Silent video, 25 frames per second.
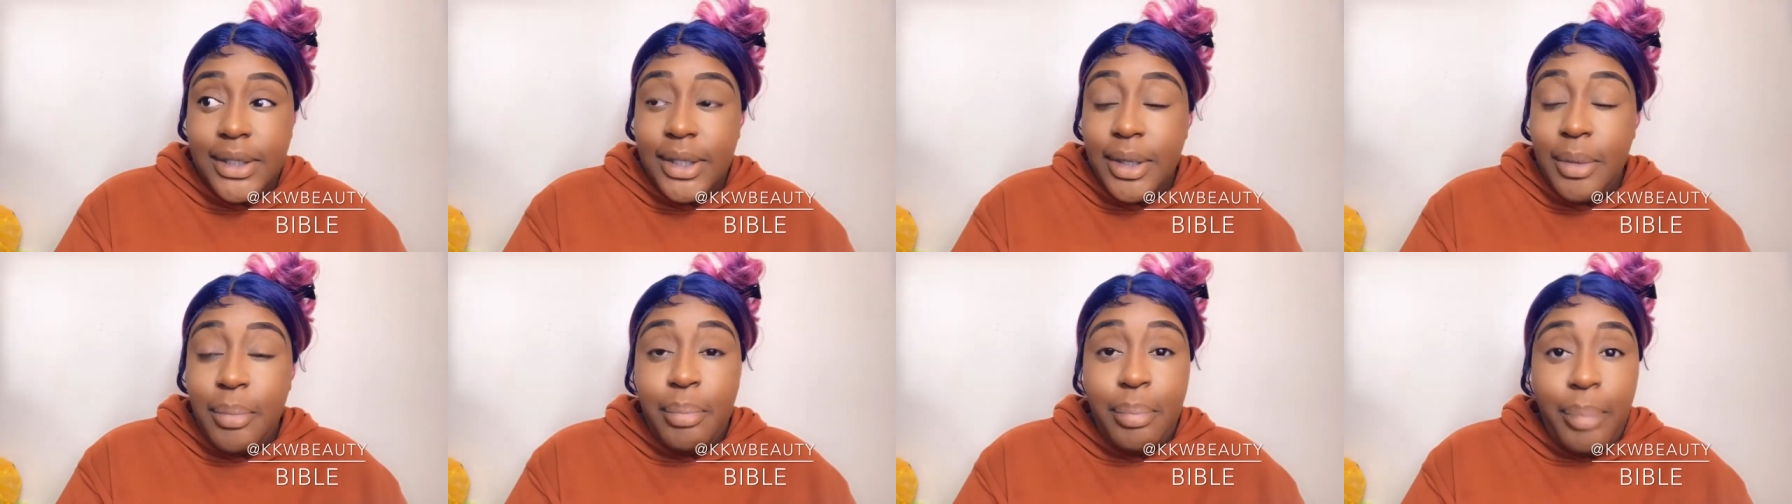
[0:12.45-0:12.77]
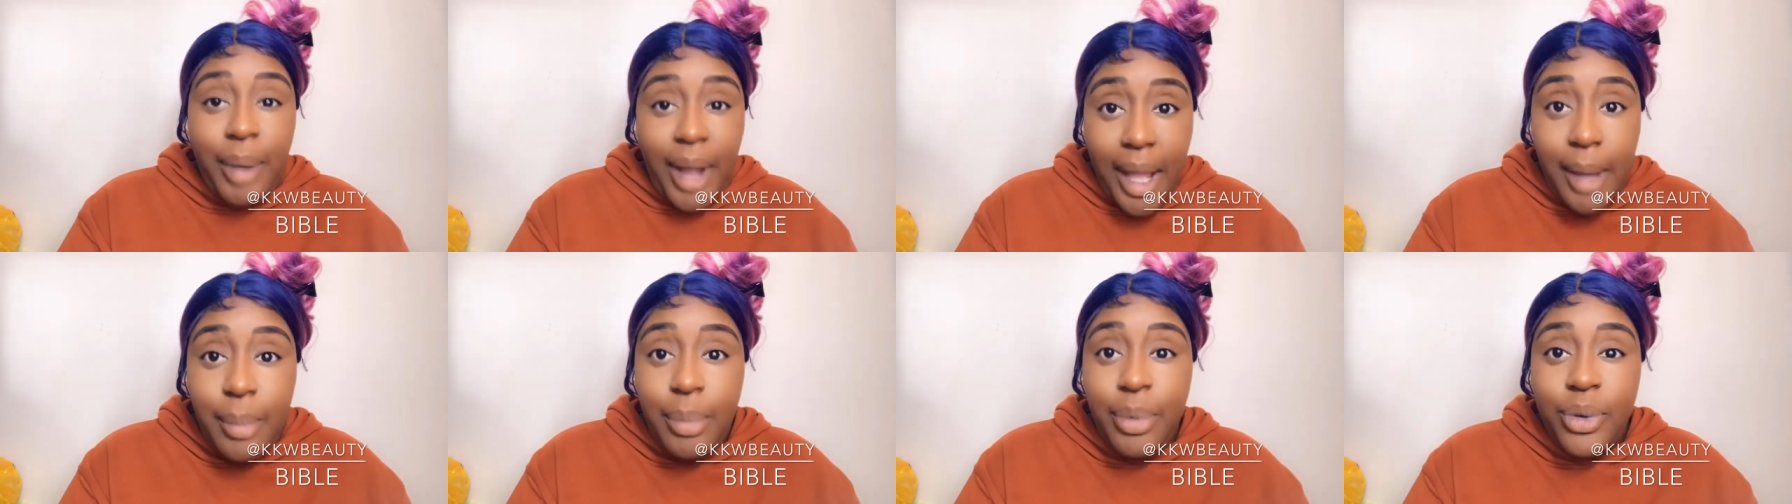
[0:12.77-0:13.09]

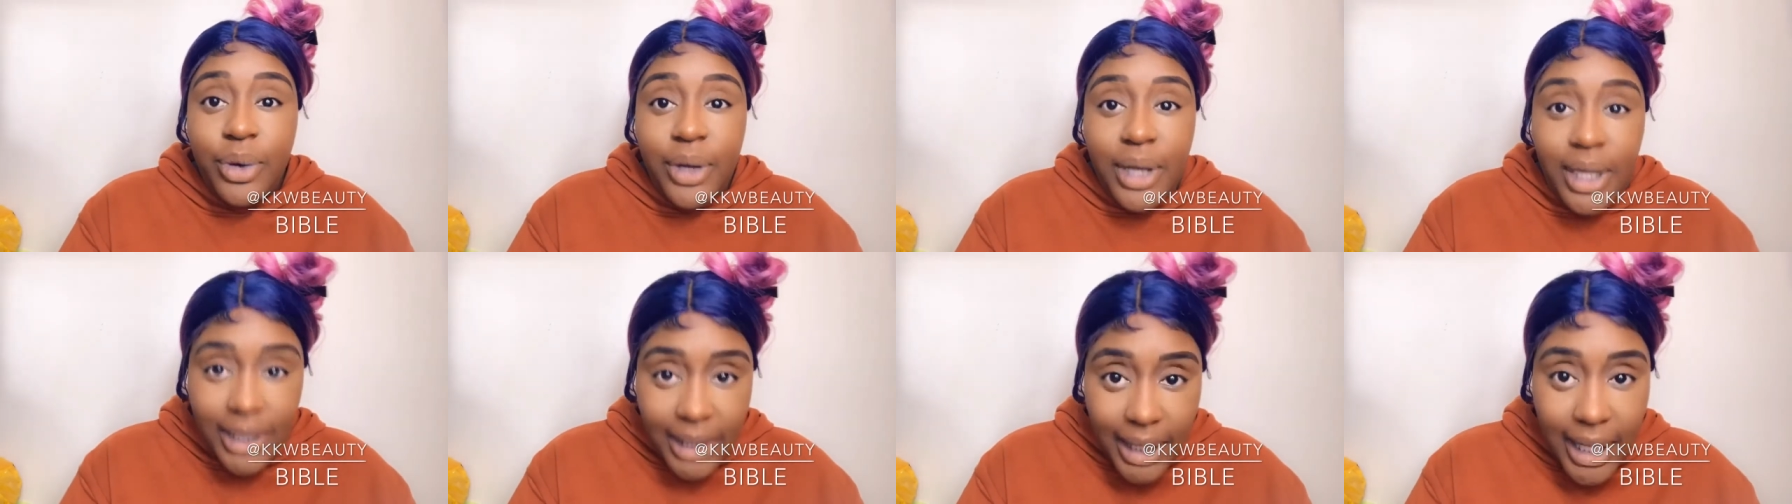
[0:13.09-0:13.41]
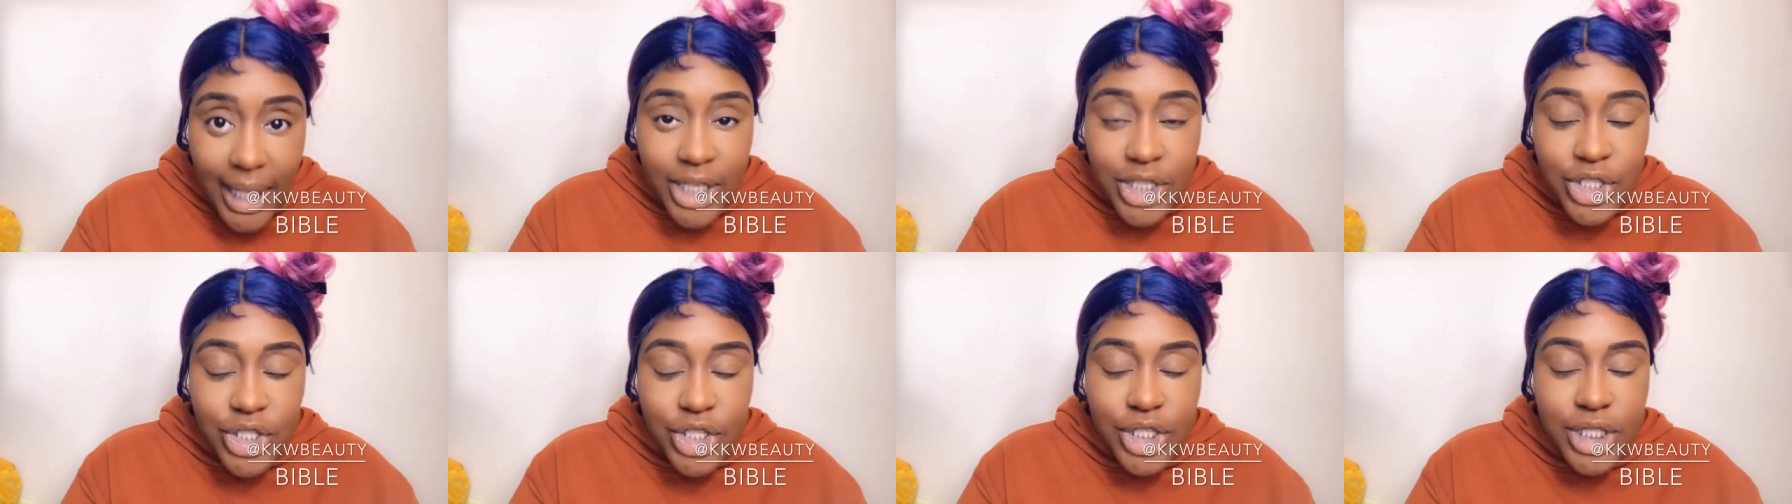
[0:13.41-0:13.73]
Bible
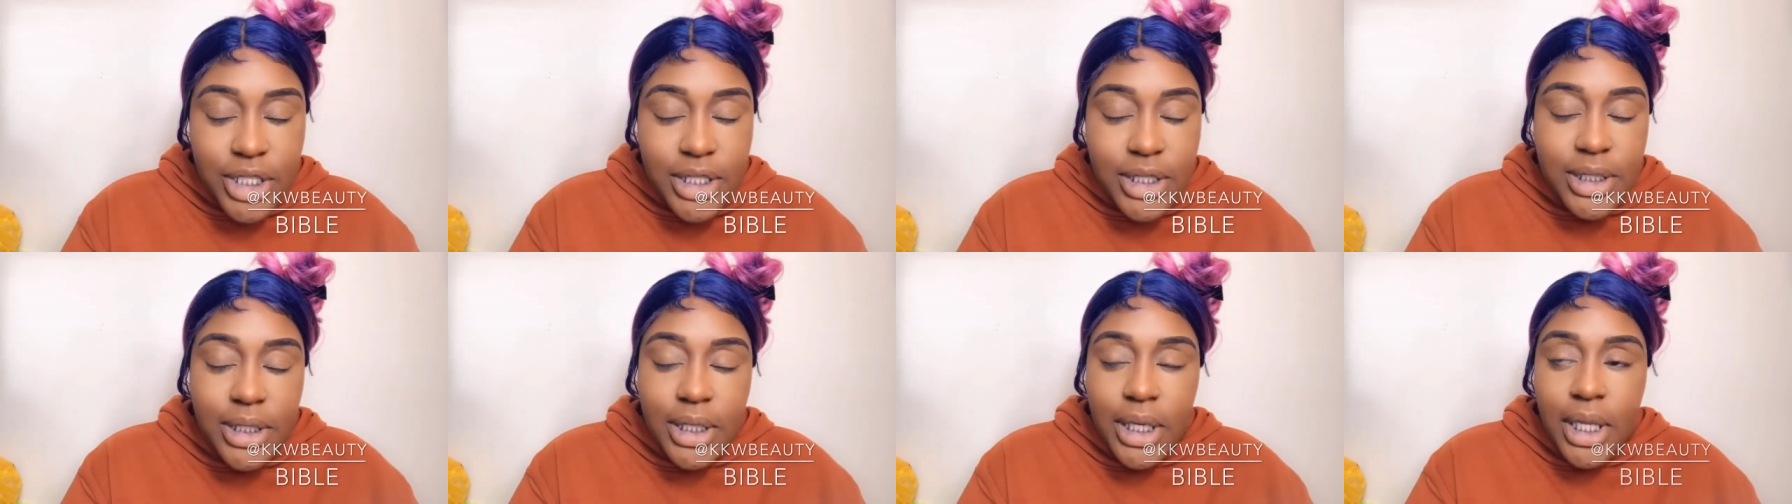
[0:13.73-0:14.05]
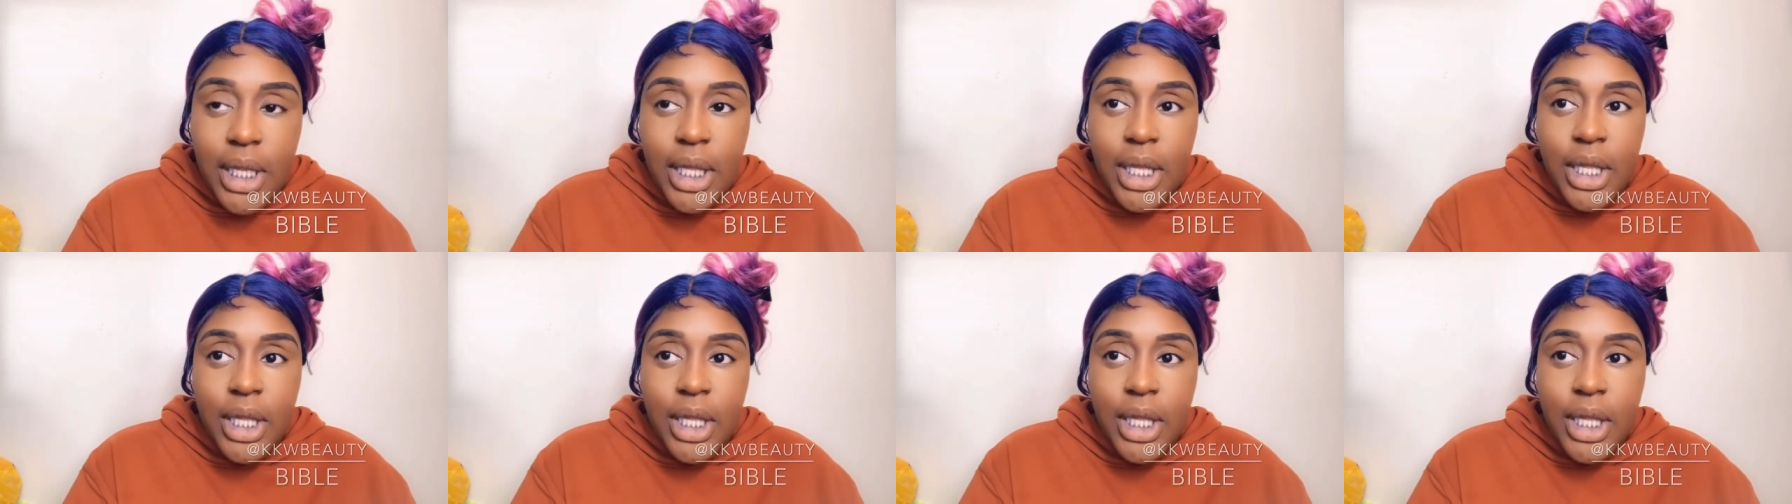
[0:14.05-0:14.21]
collection.